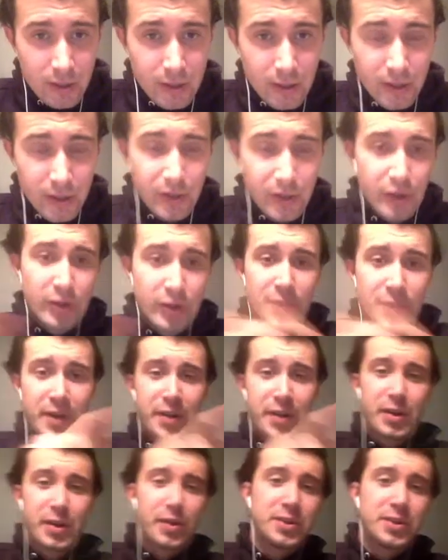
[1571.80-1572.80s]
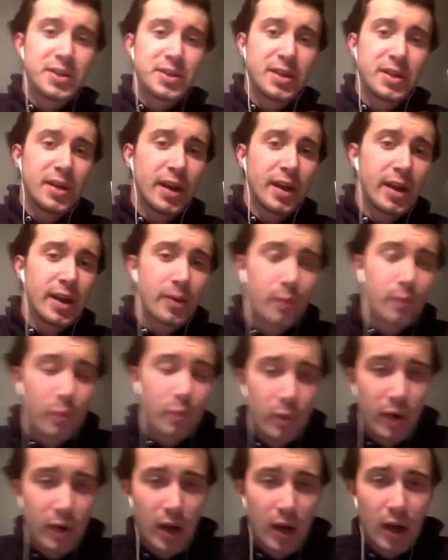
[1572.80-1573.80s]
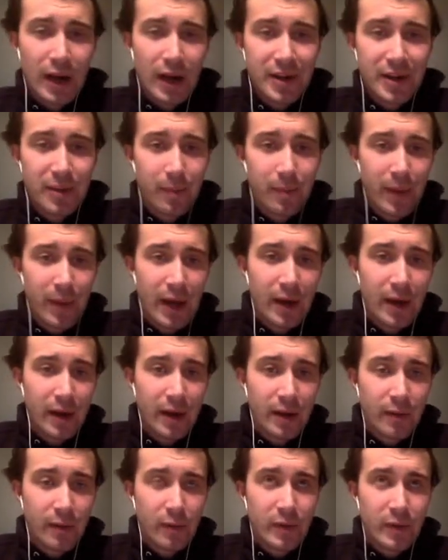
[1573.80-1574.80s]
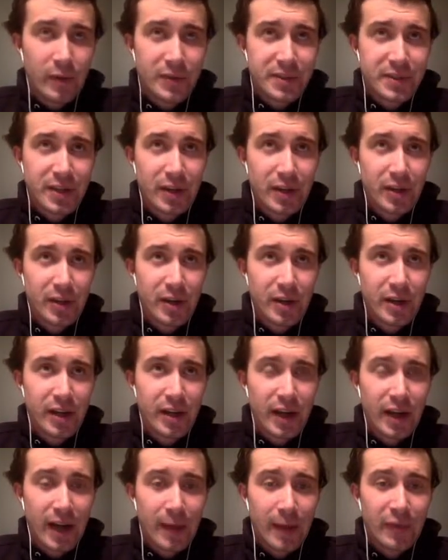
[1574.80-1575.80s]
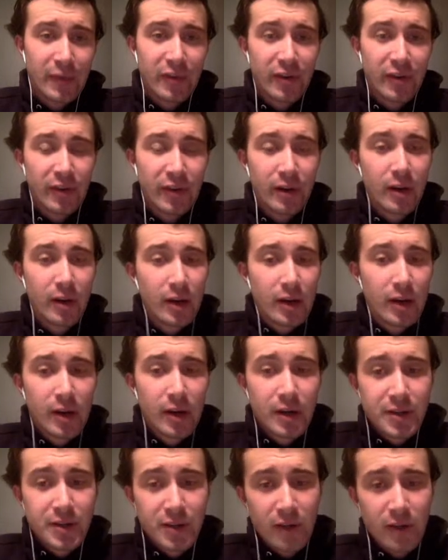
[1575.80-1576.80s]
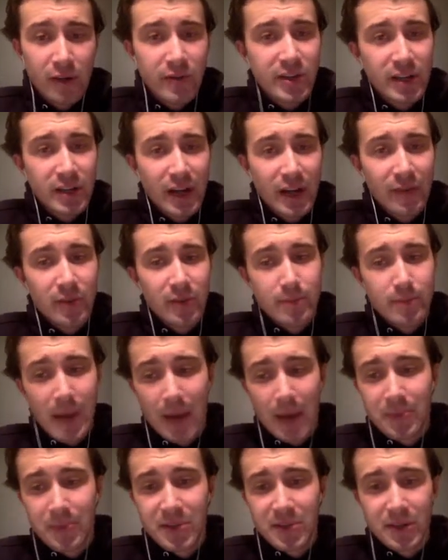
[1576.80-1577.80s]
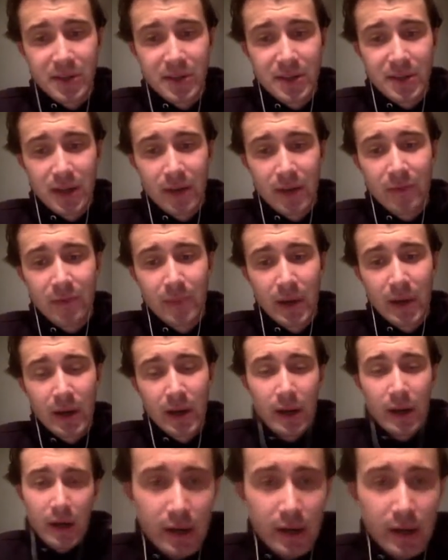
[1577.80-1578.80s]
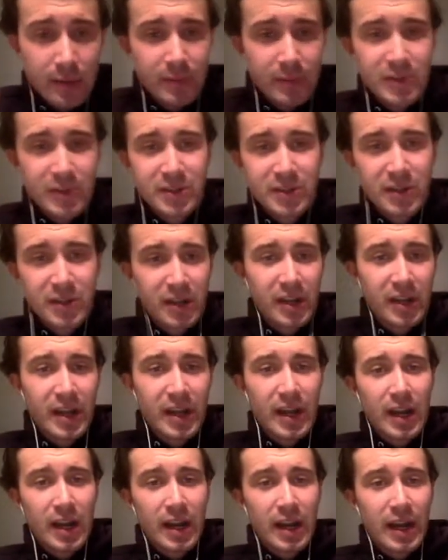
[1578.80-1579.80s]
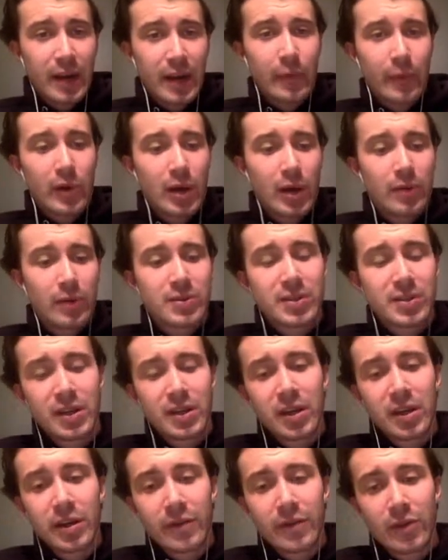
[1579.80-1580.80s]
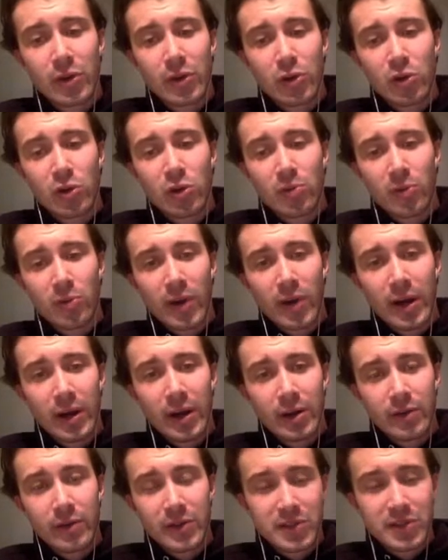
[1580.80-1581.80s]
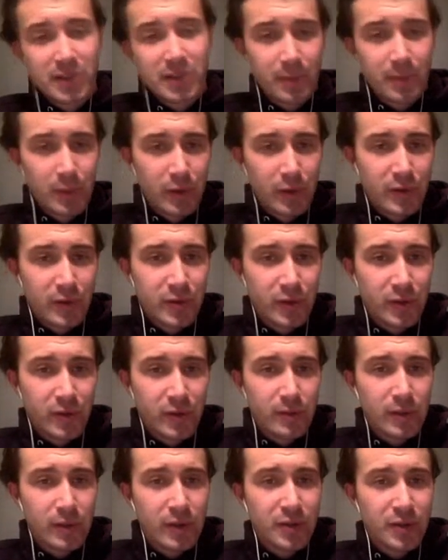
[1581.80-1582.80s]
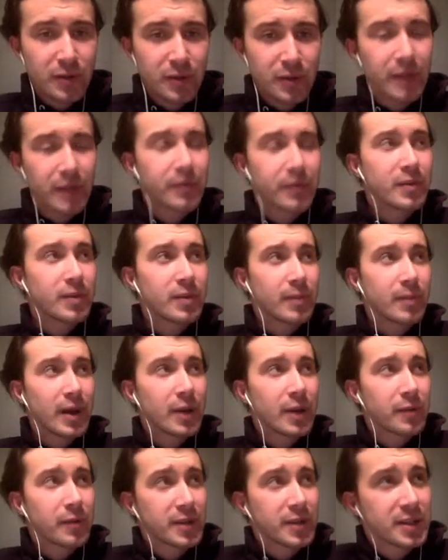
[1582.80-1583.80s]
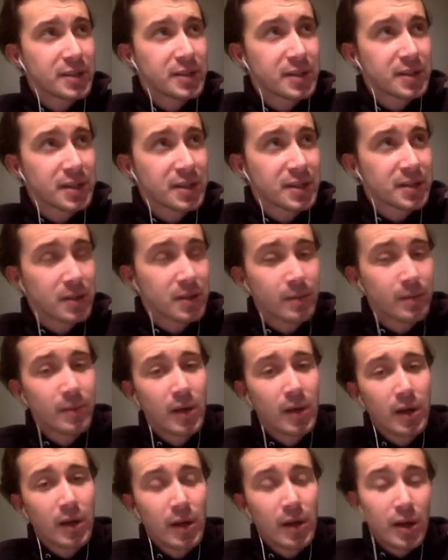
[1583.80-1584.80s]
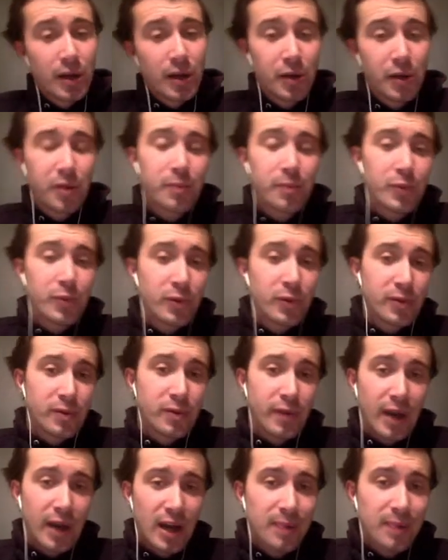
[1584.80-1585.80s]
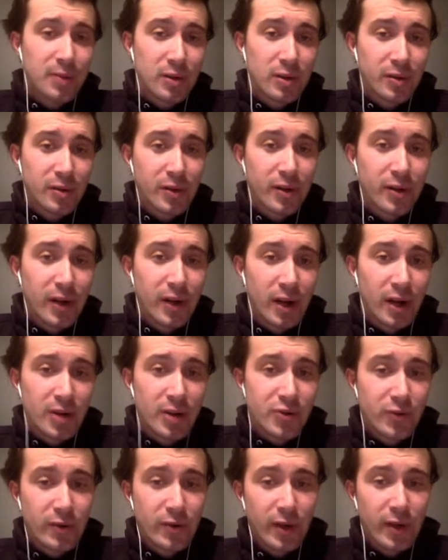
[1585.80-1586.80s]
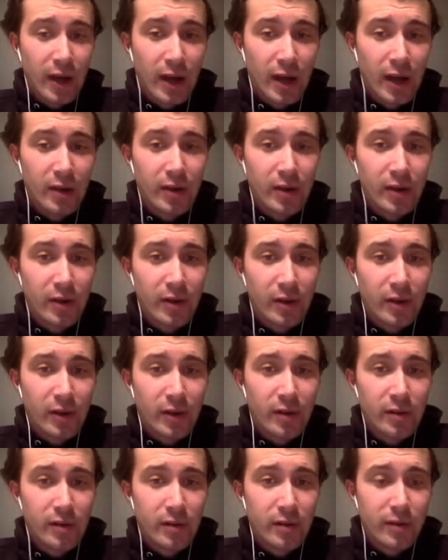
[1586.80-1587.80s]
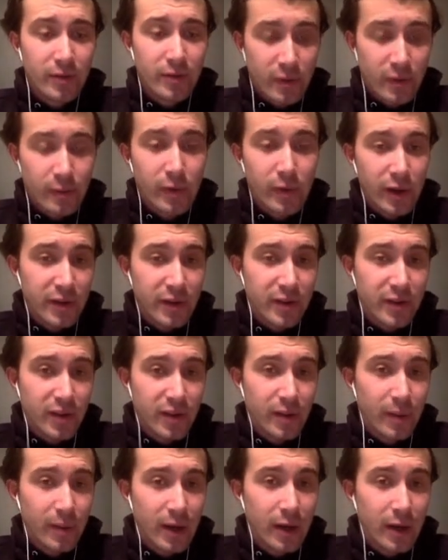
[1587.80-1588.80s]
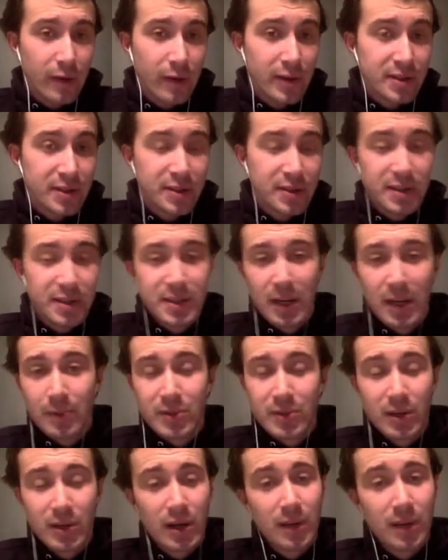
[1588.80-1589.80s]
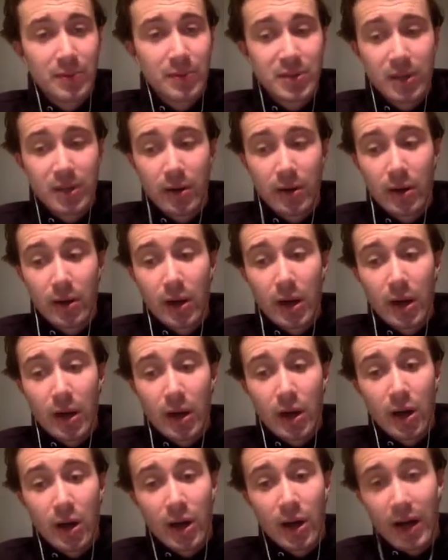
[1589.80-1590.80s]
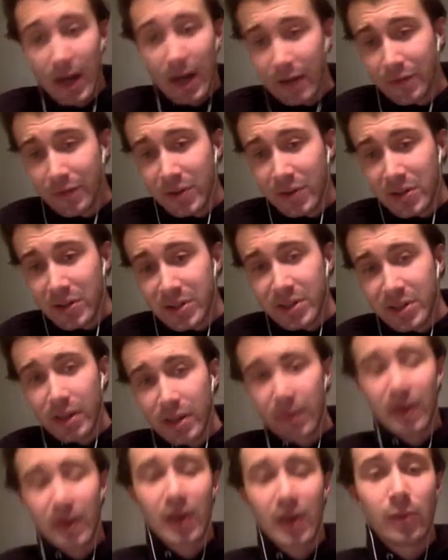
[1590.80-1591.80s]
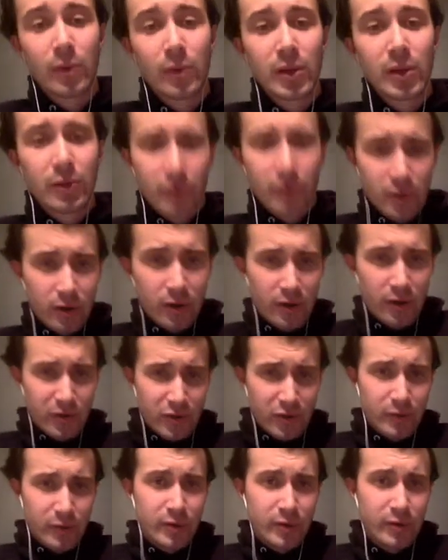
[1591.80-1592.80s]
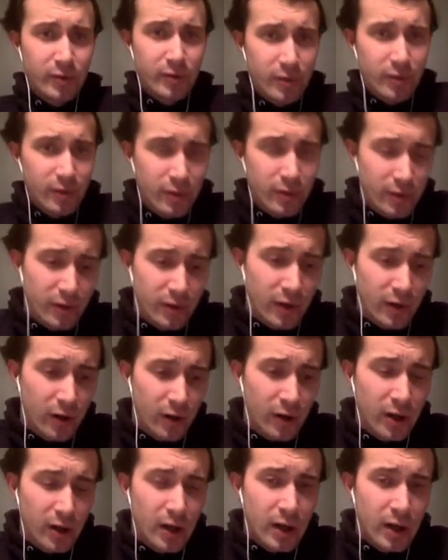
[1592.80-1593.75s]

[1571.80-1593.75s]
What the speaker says: unit that goes in there, and what I liked about it was that you can get apps on it, so obviously you can have your maps and stuff. But just thinking out loud, when I was thinking of incorporating obviously Bluetooth monitoring for the battery system, you can put the app on your Android head unit to monitor your batteries at the same time. So I have considered that. Whether or not I'll do it or not